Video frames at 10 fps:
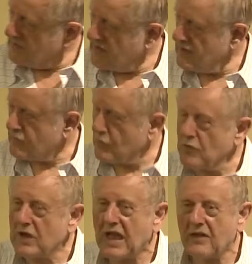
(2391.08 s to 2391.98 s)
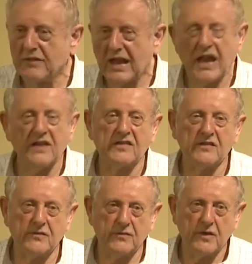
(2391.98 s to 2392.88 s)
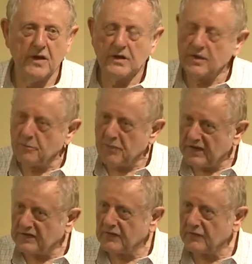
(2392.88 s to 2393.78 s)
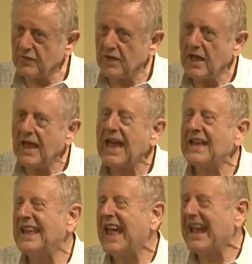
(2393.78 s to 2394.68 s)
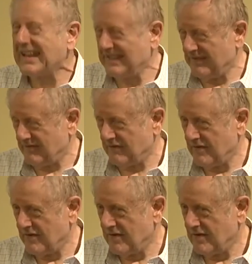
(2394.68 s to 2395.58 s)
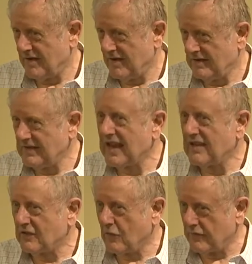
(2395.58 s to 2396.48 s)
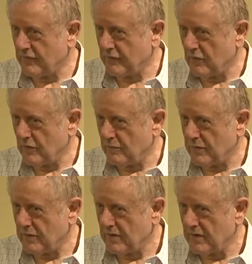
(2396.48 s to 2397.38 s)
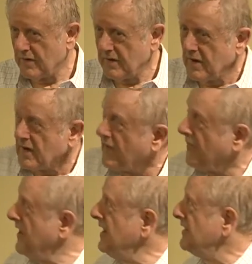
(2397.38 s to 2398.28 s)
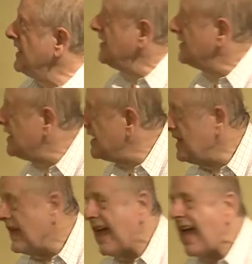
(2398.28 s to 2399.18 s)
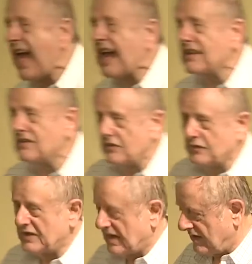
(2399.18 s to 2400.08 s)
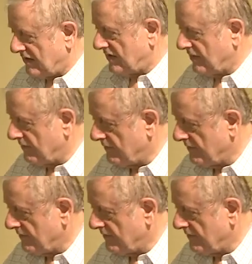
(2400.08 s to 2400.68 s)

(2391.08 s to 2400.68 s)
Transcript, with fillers: the Hebrew, you have the asif, the passive, and the active tense of a verb. This is the active tense.